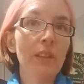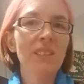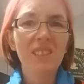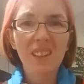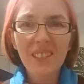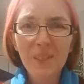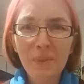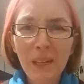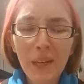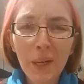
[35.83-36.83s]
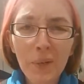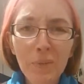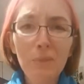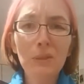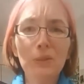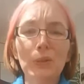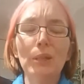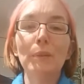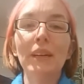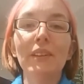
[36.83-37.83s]
nights away at home, what we're talking
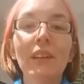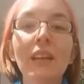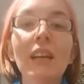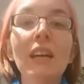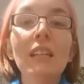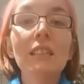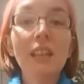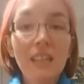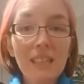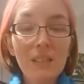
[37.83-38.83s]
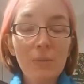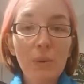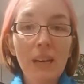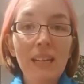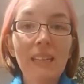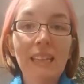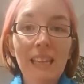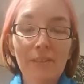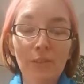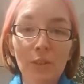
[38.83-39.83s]
about, nights away
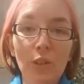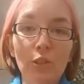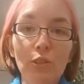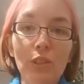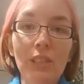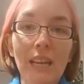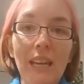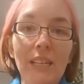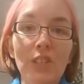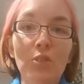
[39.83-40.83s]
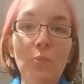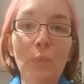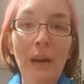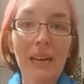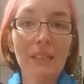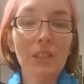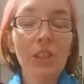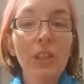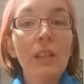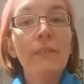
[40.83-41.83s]
level on your staged badge,
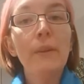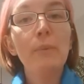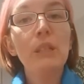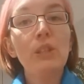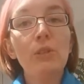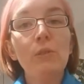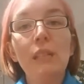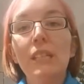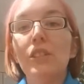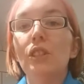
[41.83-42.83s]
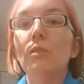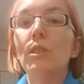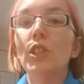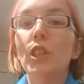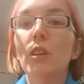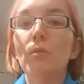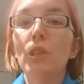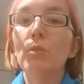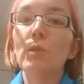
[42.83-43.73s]
then we do need you to show that you